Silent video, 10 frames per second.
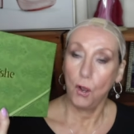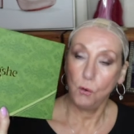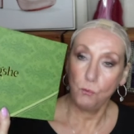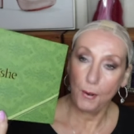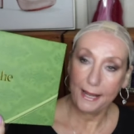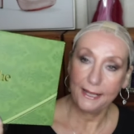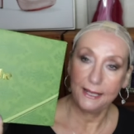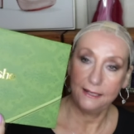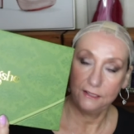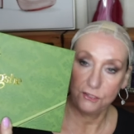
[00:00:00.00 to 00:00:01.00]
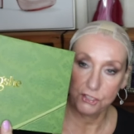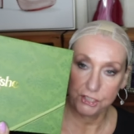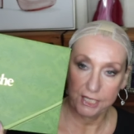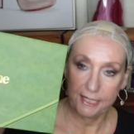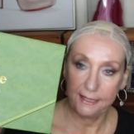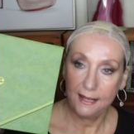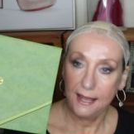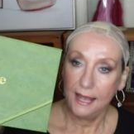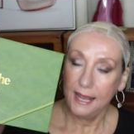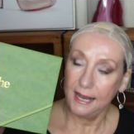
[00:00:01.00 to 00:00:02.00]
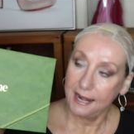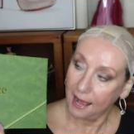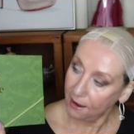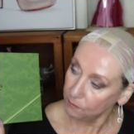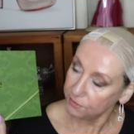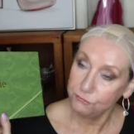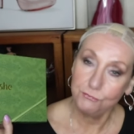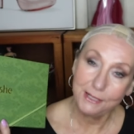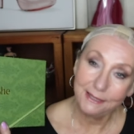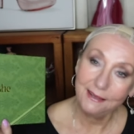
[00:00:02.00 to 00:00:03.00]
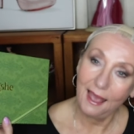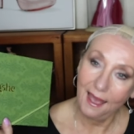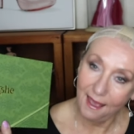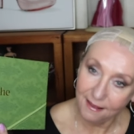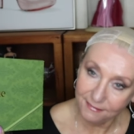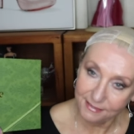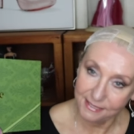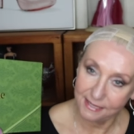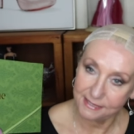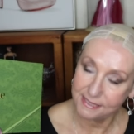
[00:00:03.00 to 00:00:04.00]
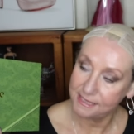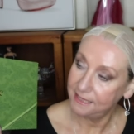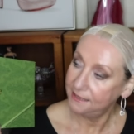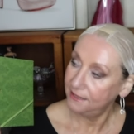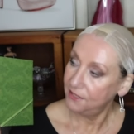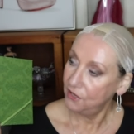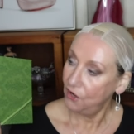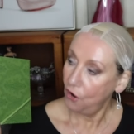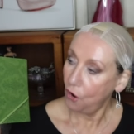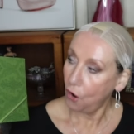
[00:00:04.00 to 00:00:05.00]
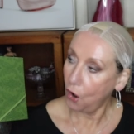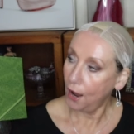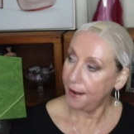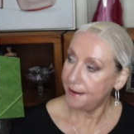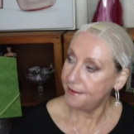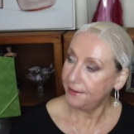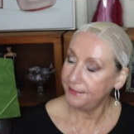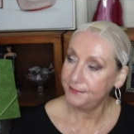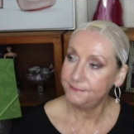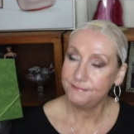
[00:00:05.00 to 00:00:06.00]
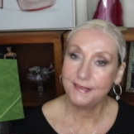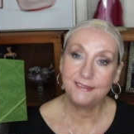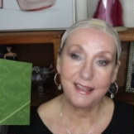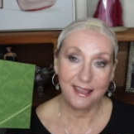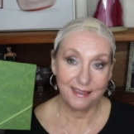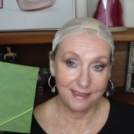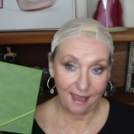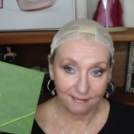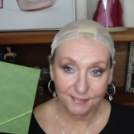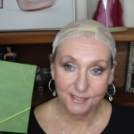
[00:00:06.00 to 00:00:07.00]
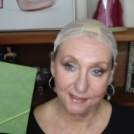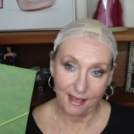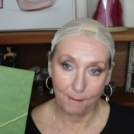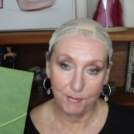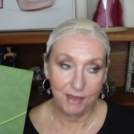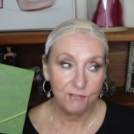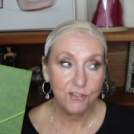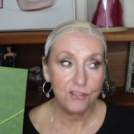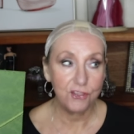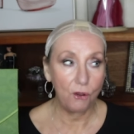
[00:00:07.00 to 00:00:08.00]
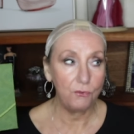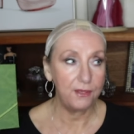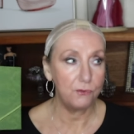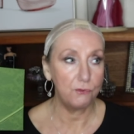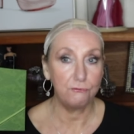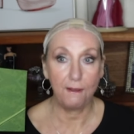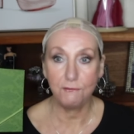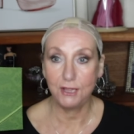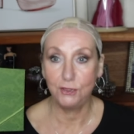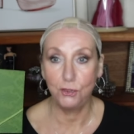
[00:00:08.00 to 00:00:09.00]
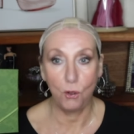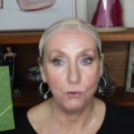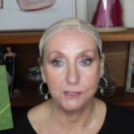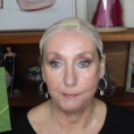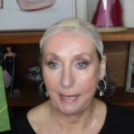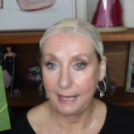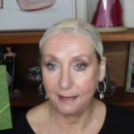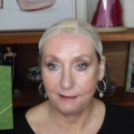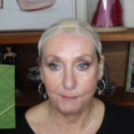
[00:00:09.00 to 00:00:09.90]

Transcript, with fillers: Wig She, and I was really hesitant on saying yes to them, even though they were very low demand. I